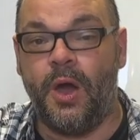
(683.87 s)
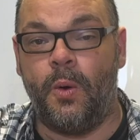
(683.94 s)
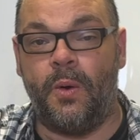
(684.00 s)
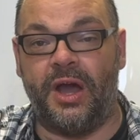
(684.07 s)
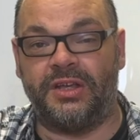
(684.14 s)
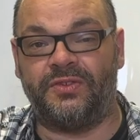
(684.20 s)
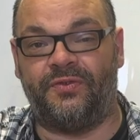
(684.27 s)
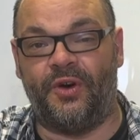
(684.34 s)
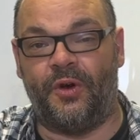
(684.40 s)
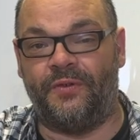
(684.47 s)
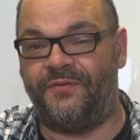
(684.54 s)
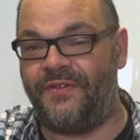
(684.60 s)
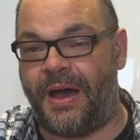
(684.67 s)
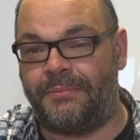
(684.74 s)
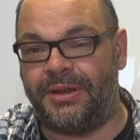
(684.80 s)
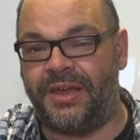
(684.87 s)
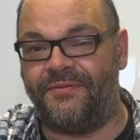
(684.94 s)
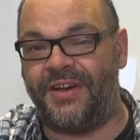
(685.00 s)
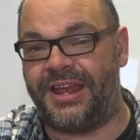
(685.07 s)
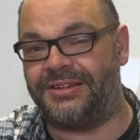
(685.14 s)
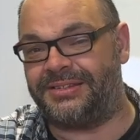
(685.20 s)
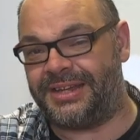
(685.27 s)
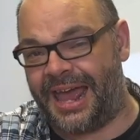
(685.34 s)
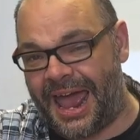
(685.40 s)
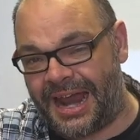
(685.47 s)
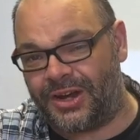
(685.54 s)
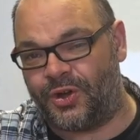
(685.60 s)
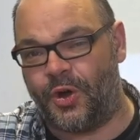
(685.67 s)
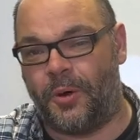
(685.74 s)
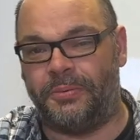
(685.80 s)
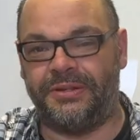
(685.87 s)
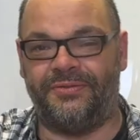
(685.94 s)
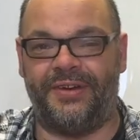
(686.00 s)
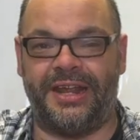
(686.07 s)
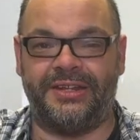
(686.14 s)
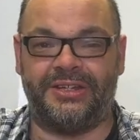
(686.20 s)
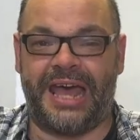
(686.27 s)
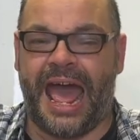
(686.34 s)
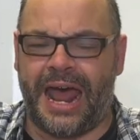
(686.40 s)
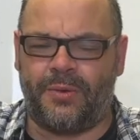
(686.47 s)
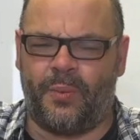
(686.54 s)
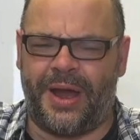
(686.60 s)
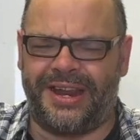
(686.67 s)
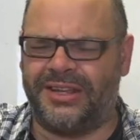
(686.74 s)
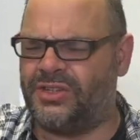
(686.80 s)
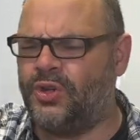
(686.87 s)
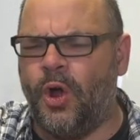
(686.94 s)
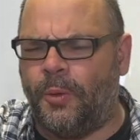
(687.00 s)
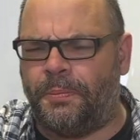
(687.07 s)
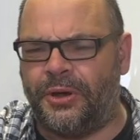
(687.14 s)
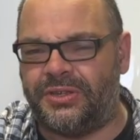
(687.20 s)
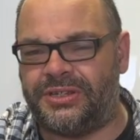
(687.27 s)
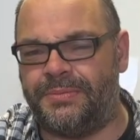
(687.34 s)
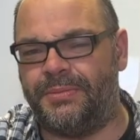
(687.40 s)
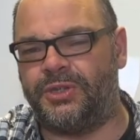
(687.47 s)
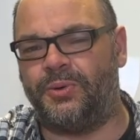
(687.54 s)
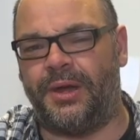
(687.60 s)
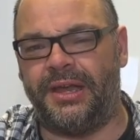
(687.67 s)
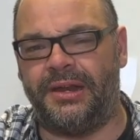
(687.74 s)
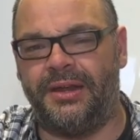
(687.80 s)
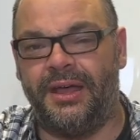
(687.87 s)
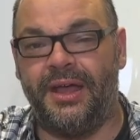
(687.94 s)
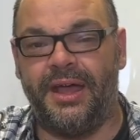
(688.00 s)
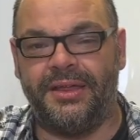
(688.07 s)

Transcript: works for family events and corporate events and weddings and all points in between,